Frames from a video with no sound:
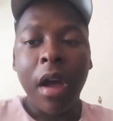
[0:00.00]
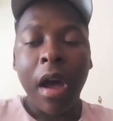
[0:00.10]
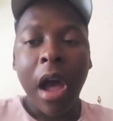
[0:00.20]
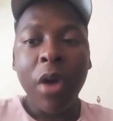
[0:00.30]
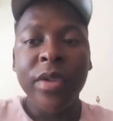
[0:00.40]

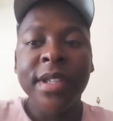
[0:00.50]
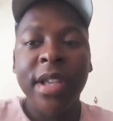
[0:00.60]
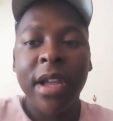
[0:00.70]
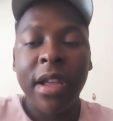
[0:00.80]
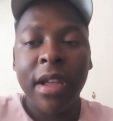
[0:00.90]
I was,
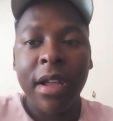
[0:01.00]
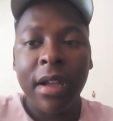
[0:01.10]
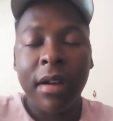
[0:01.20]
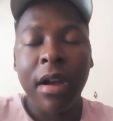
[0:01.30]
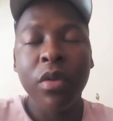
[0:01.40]

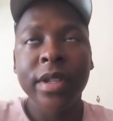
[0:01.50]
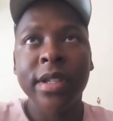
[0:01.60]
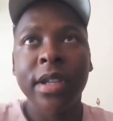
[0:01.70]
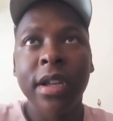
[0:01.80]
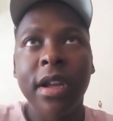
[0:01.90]

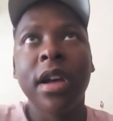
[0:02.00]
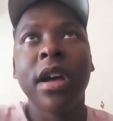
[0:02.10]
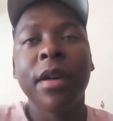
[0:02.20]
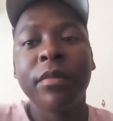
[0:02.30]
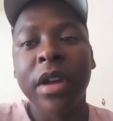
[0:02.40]

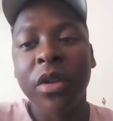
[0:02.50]
I